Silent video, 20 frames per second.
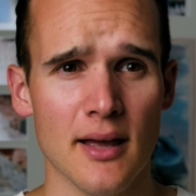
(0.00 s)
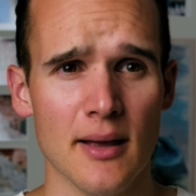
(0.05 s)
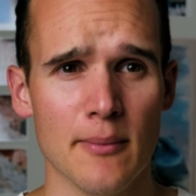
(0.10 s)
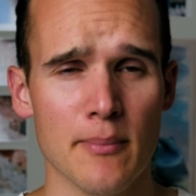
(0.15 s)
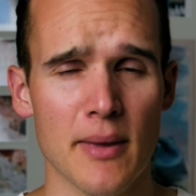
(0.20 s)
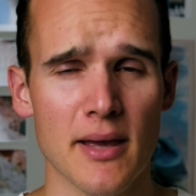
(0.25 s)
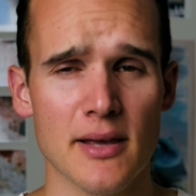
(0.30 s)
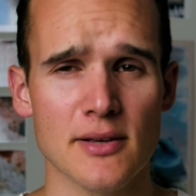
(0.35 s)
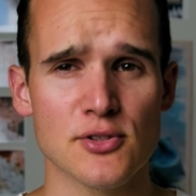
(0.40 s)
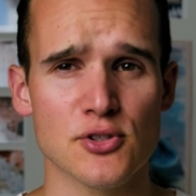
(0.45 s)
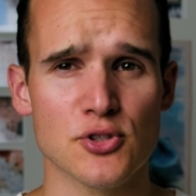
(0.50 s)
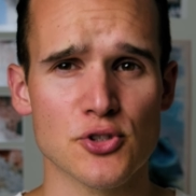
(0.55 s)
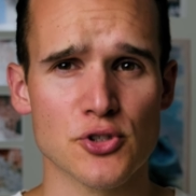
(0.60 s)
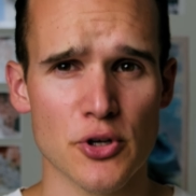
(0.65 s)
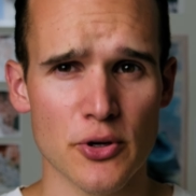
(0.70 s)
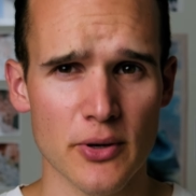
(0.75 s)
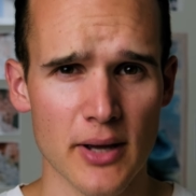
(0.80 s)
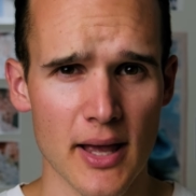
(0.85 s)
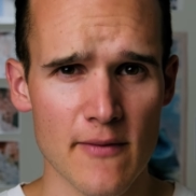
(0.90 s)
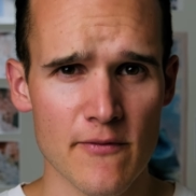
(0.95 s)
make a
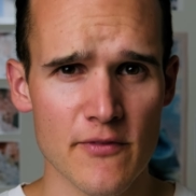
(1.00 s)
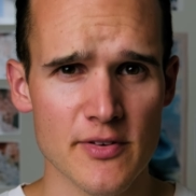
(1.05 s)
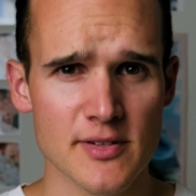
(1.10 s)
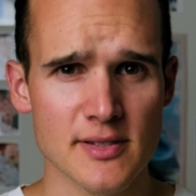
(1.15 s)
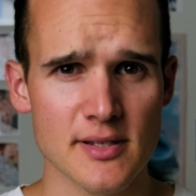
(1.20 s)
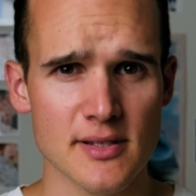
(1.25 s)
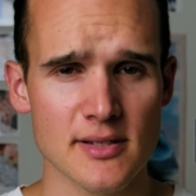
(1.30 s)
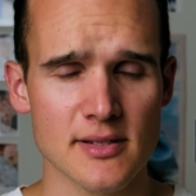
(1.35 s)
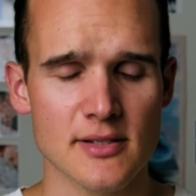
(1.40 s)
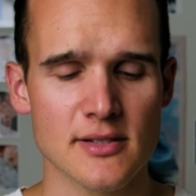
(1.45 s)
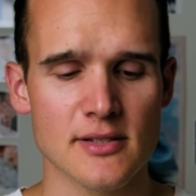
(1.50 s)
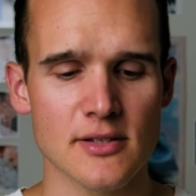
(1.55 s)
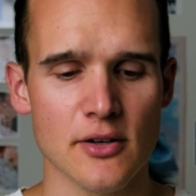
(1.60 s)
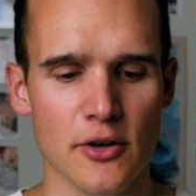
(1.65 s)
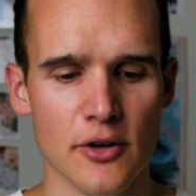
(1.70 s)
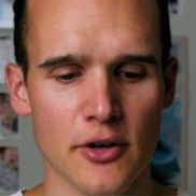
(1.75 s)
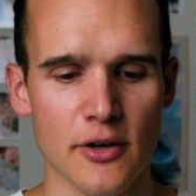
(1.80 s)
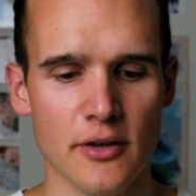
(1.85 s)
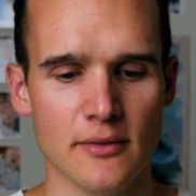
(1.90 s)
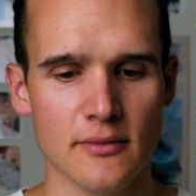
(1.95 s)
strong emphasis
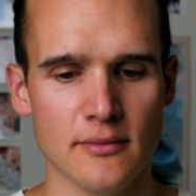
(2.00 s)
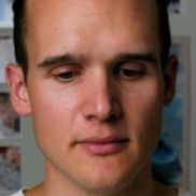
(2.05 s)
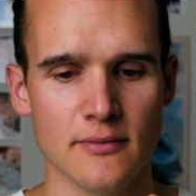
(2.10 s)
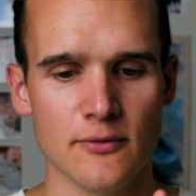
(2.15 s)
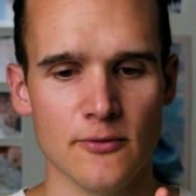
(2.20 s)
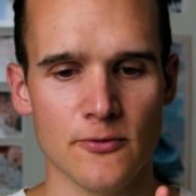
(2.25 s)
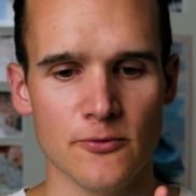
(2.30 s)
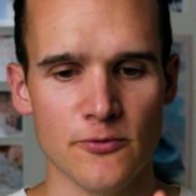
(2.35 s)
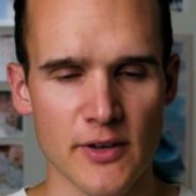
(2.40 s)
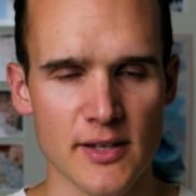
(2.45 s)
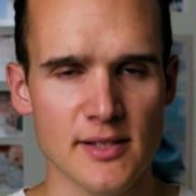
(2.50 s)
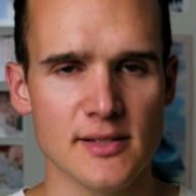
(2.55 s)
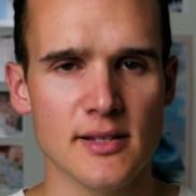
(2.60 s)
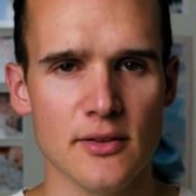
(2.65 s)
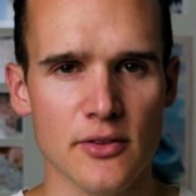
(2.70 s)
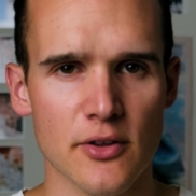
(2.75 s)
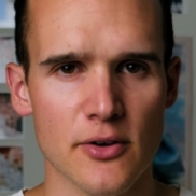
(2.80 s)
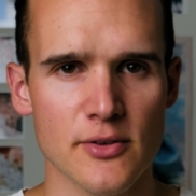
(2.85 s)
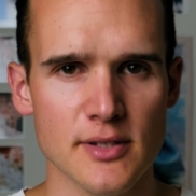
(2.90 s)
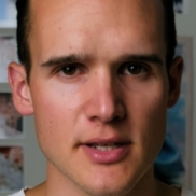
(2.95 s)
on
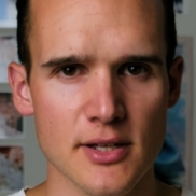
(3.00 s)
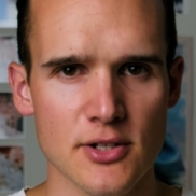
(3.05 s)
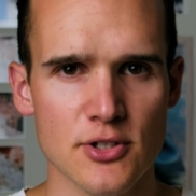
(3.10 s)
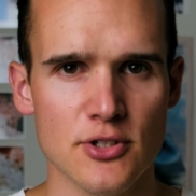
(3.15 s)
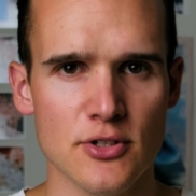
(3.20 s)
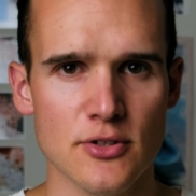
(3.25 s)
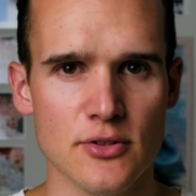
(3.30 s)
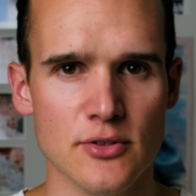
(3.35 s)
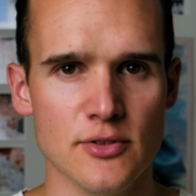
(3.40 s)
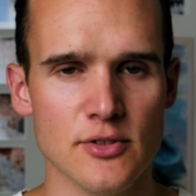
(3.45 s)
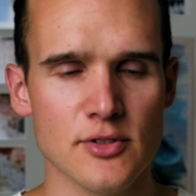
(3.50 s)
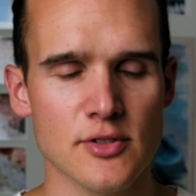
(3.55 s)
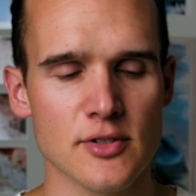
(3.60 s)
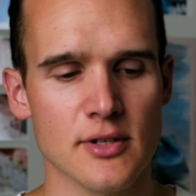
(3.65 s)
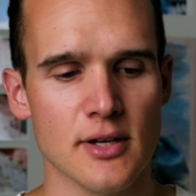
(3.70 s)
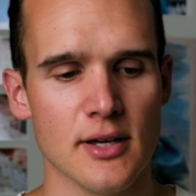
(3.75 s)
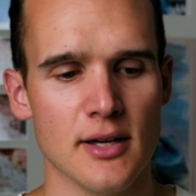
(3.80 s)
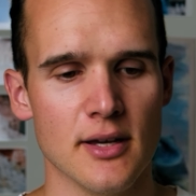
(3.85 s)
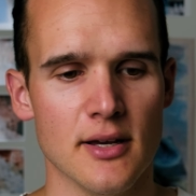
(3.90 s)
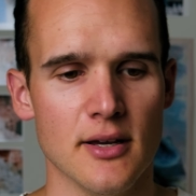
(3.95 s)
fixing those issues
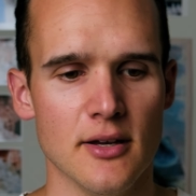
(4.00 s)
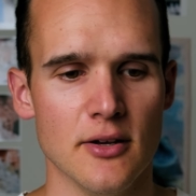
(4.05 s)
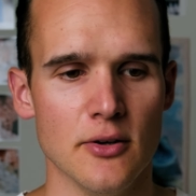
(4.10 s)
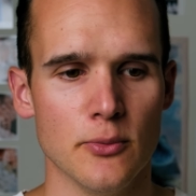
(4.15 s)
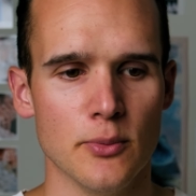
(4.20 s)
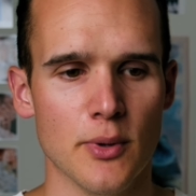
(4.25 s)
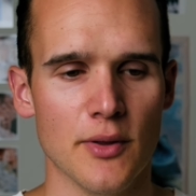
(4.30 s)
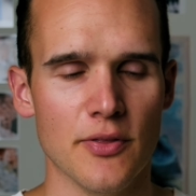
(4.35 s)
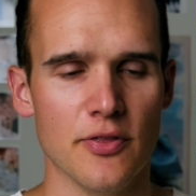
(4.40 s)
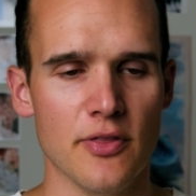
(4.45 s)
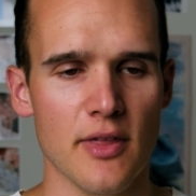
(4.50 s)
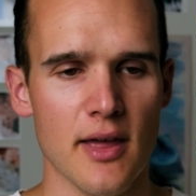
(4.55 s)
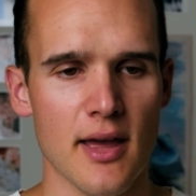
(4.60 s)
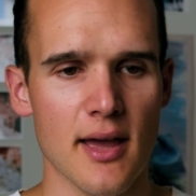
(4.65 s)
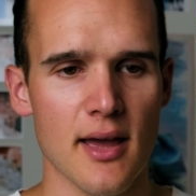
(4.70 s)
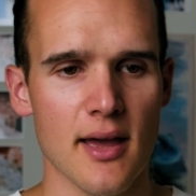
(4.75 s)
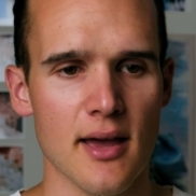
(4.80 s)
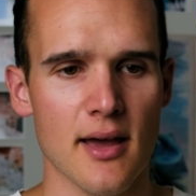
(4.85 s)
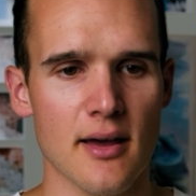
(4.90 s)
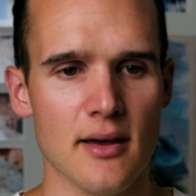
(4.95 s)
with
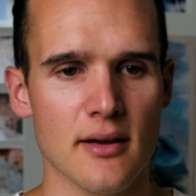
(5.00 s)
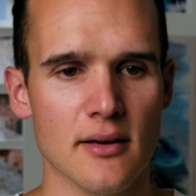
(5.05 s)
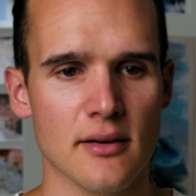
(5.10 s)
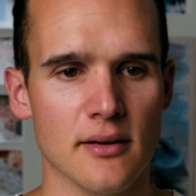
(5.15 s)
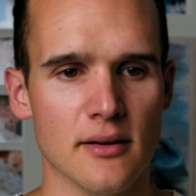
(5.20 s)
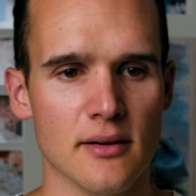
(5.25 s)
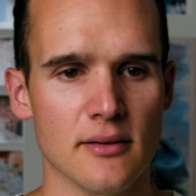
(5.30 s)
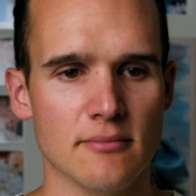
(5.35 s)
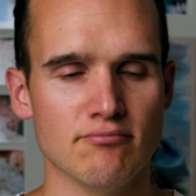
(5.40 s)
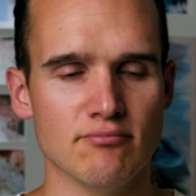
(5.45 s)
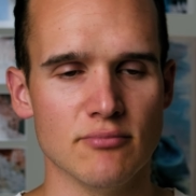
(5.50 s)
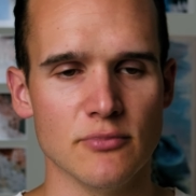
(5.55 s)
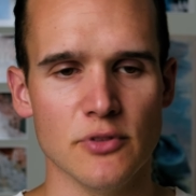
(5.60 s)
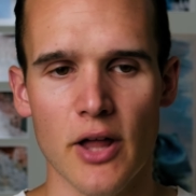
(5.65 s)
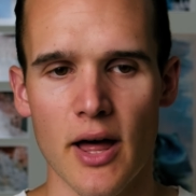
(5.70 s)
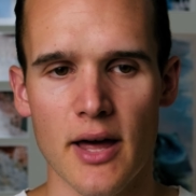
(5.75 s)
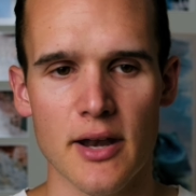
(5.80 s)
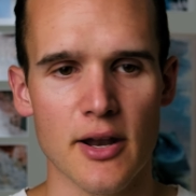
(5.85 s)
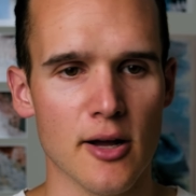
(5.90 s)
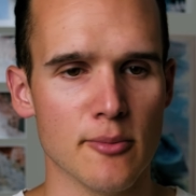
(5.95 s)
their
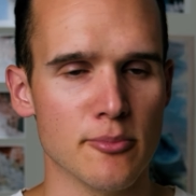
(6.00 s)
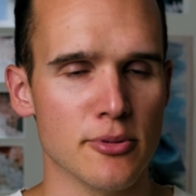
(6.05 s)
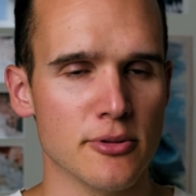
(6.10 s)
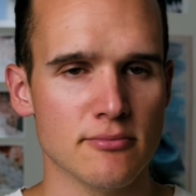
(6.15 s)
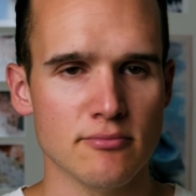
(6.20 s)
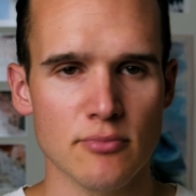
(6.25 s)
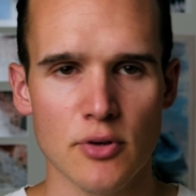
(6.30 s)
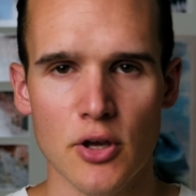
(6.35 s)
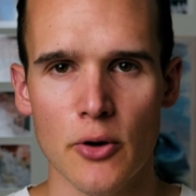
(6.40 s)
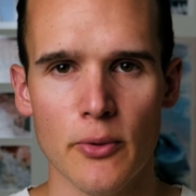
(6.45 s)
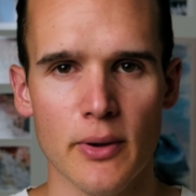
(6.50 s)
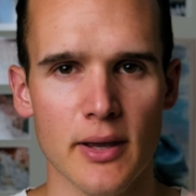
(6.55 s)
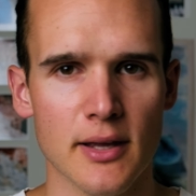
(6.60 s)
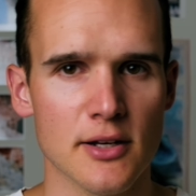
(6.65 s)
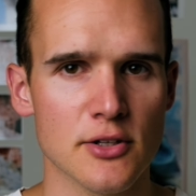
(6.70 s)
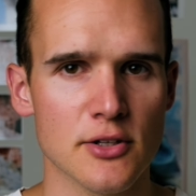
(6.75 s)
lineup going into